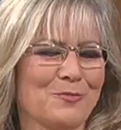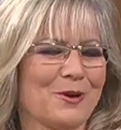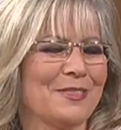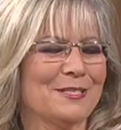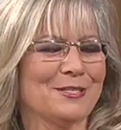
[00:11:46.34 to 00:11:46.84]
more
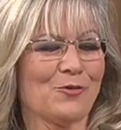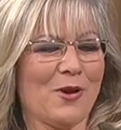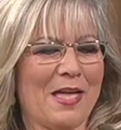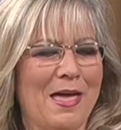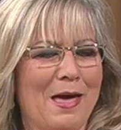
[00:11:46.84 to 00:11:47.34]
to this
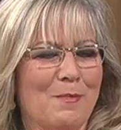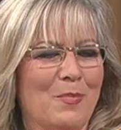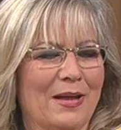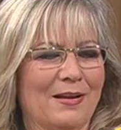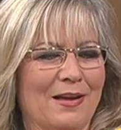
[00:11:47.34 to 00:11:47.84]
story,
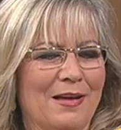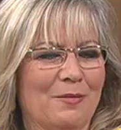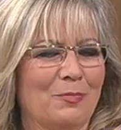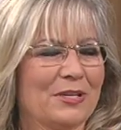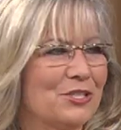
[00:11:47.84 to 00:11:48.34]
but
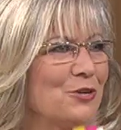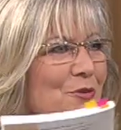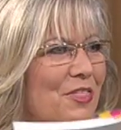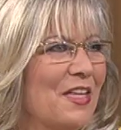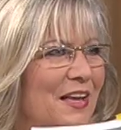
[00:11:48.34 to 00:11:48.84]
but two
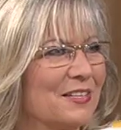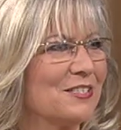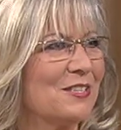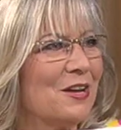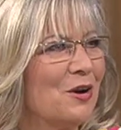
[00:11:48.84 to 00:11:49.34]

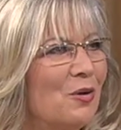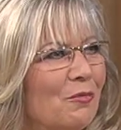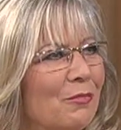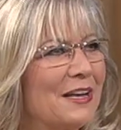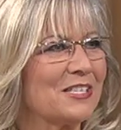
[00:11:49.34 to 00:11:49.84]
things
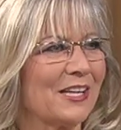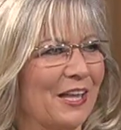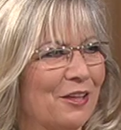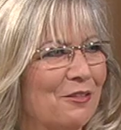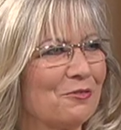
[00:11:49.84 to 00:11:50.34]

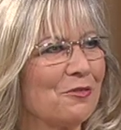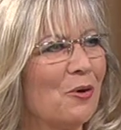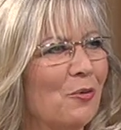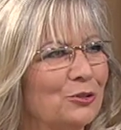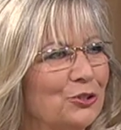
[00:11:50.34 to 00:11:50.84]
wrestling through the
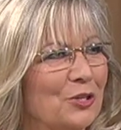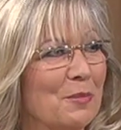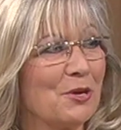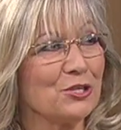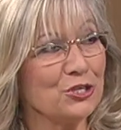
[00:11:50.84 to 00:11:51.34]
whole journey
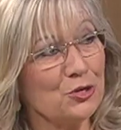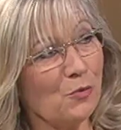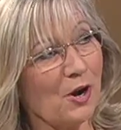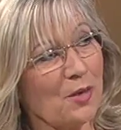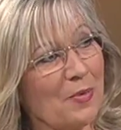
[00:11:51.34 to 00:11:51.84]
because you
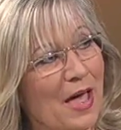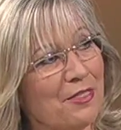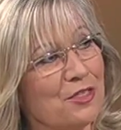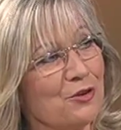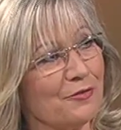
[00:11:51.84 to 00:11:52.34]
were on a
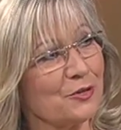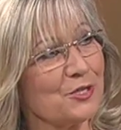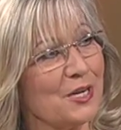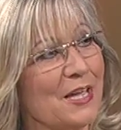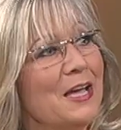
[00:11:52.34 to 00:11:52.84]
path in
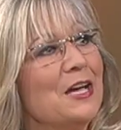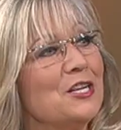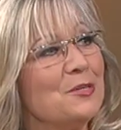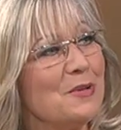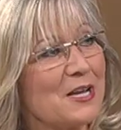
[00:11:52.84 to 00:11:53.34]
university
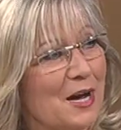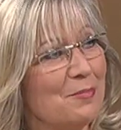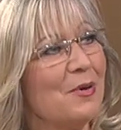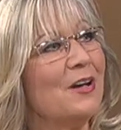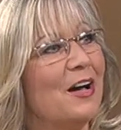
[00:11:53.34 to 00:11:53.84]
to
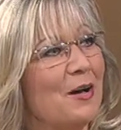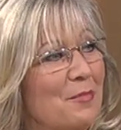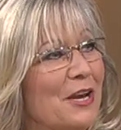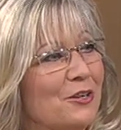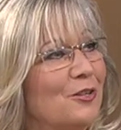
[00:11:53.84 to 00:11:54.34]
become a
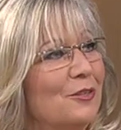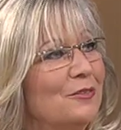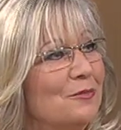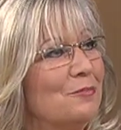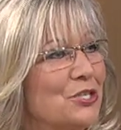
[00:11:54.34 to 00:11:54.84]
medical mm
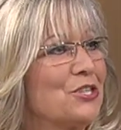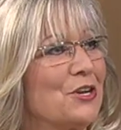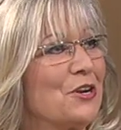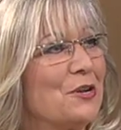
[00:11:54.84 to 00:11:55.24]
-hmm. missionary,